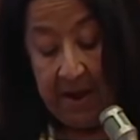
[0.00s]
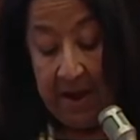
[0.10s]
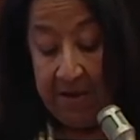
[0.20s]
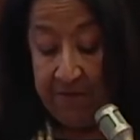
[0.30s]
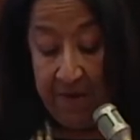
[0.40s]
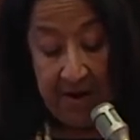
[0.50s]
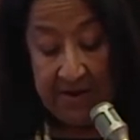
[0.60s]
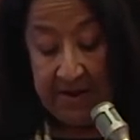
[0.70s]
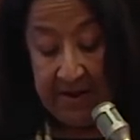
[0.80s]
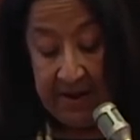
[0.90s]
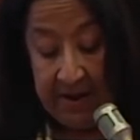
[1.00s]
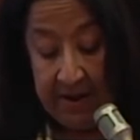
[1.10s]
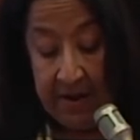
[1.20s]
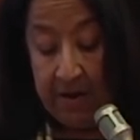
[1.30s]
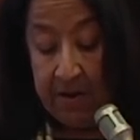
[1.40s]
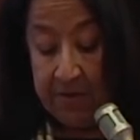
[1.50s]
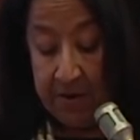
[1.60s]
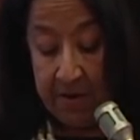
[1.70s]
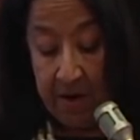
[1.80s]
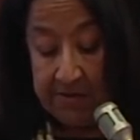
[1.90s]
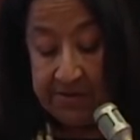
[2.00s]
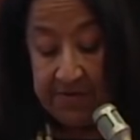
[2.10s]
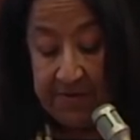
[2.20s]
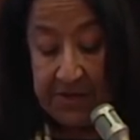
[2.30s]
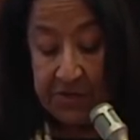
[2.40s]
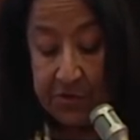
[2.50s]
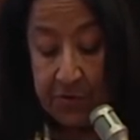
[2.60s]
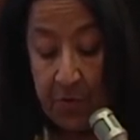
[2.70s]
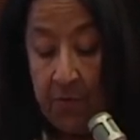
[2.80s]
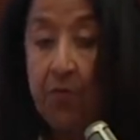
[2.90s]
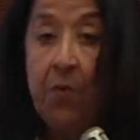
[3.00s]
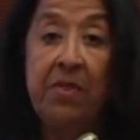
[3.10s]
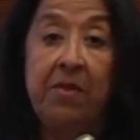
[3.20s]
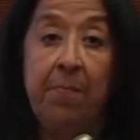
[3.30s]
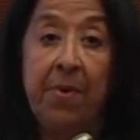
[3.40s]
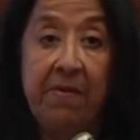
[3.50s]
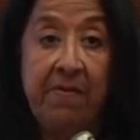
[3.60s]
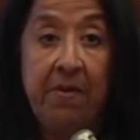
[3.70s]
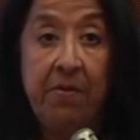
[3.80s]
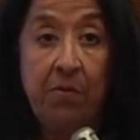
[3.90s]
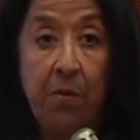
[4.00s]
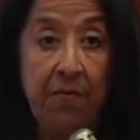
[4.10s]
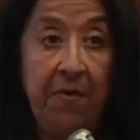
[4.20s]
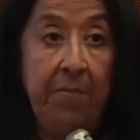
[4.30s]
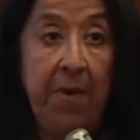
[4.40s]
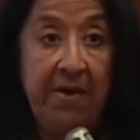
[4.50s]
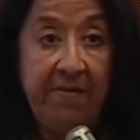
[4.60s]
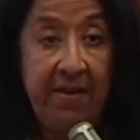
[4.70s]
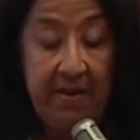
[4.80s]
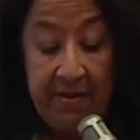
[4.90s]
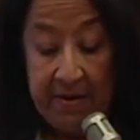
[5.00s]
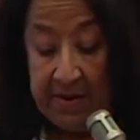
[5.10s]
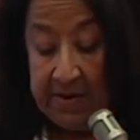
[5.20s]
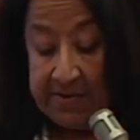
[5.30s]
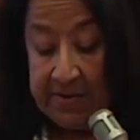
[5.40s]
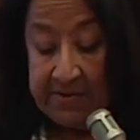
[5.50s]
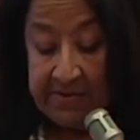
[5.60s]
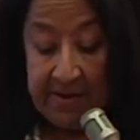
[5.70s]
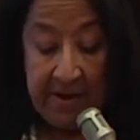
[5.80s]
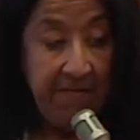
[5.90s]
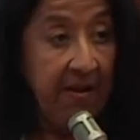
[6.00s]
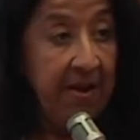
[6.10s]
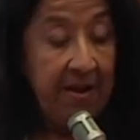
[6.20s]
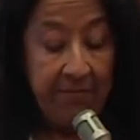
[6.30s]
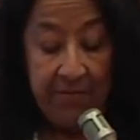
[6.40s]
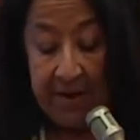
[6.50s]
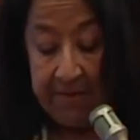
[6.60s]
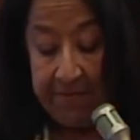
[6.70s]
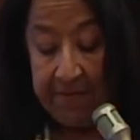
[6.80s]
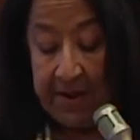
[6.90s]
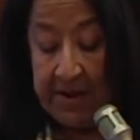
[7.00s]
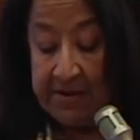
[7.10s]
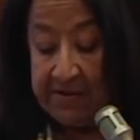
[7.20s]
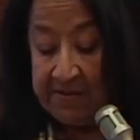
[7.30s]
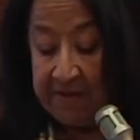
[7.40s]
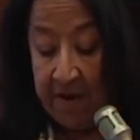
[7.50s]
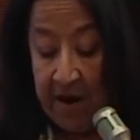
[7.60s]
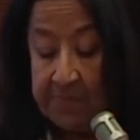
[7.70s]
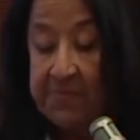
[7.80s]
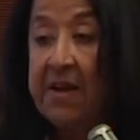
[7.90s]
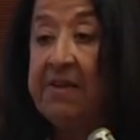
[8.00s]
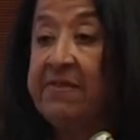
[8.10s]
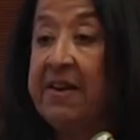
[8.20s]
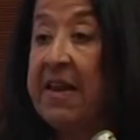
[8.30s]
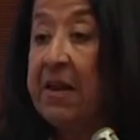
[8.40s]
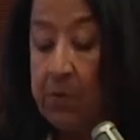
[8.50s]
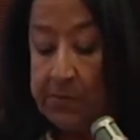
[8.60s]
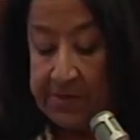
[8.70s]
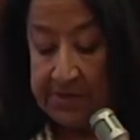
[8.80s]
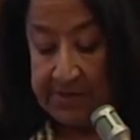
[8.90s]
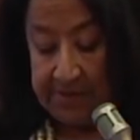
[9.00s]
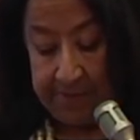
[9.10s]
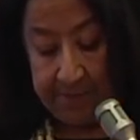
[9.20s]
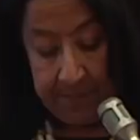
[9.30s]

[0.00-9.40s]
And finally, the cultivation of what the president of MIT, Dr. Raphael Reif, describes as an ecosystem,